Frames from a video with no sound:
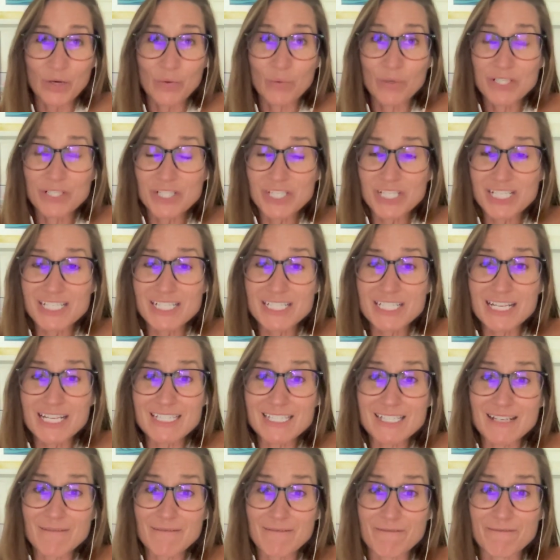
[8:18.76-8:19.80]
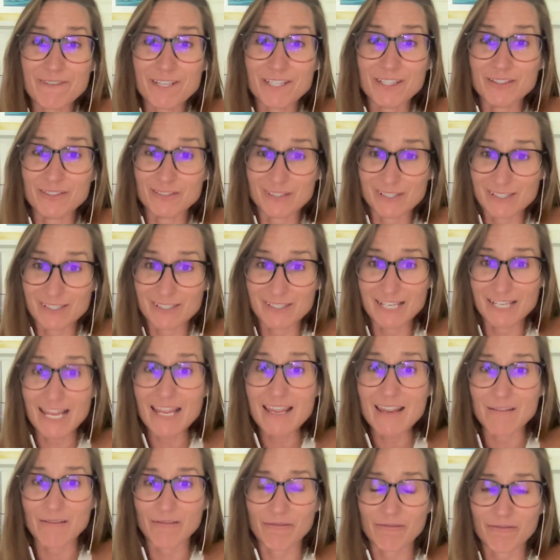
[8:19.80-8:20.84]
when she doesn't feel
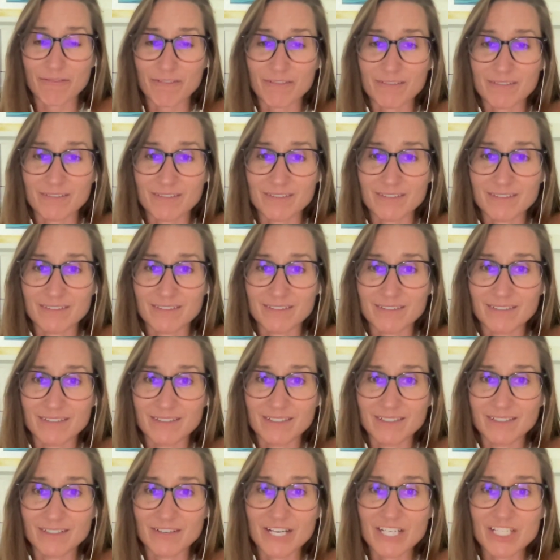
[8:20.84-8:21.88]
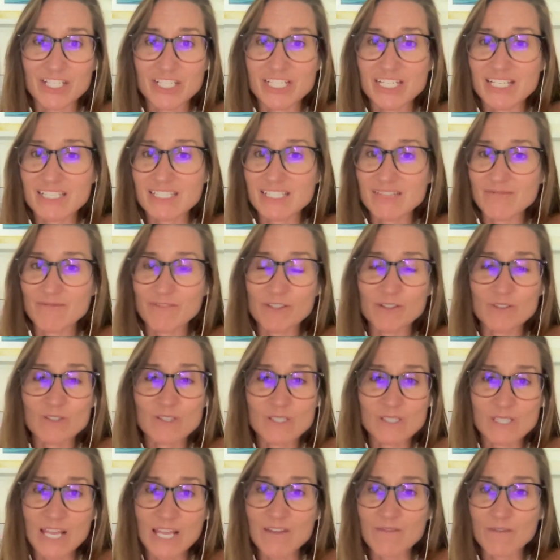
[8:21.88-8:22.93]
safe? Right? She doesn't feel
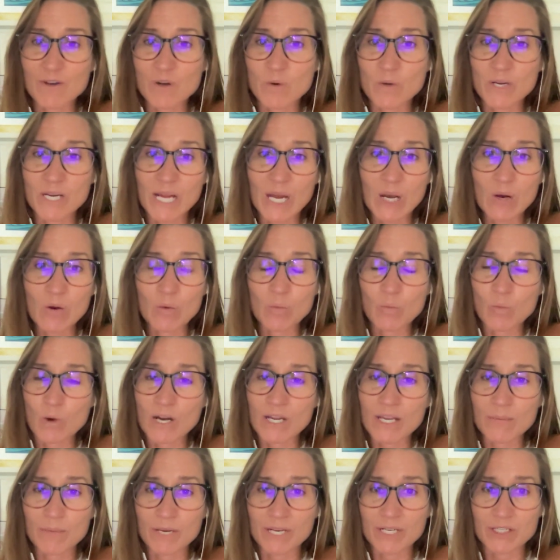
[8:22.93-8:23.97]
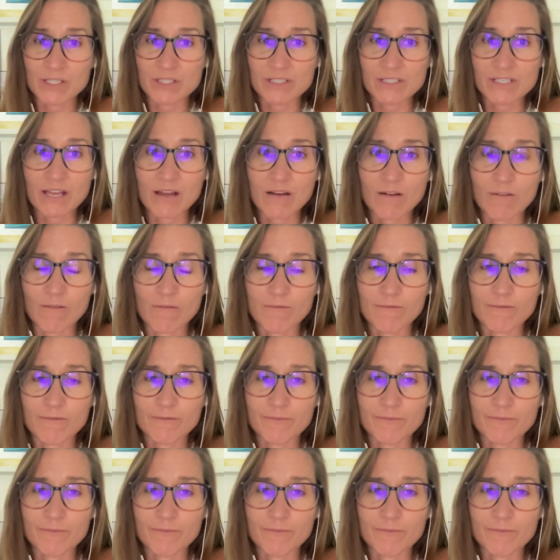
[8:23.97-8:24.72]
safe going out and walking by herself.